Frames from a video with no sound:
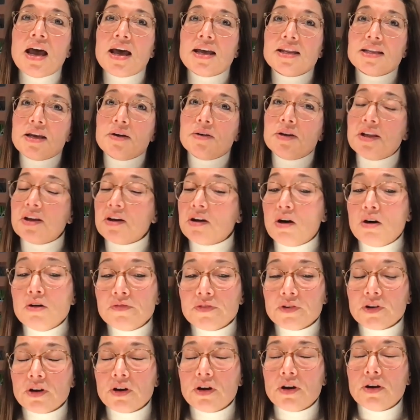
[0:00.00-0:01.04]
And then
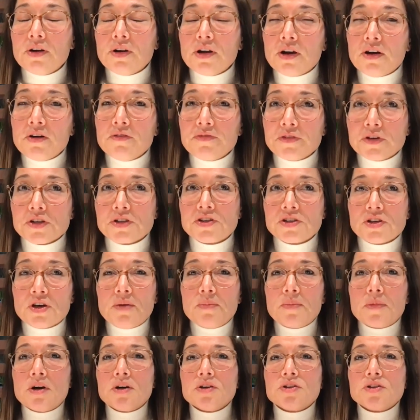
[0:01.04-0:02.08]
over the over the
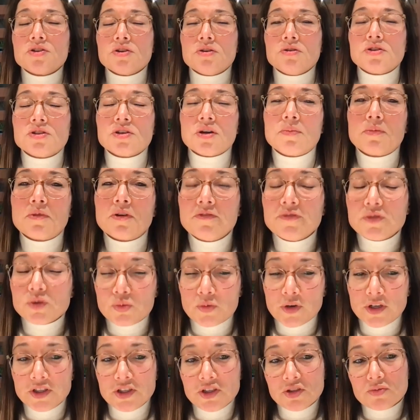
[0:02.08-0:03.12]
summer, so summer of
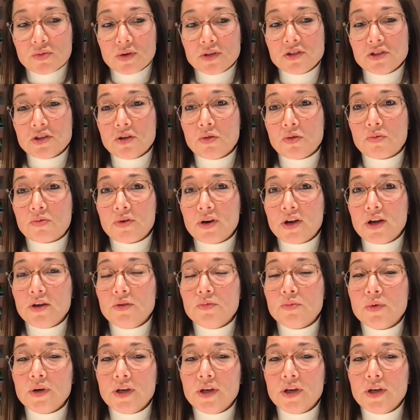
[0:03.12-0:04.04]
twenty twenty-three,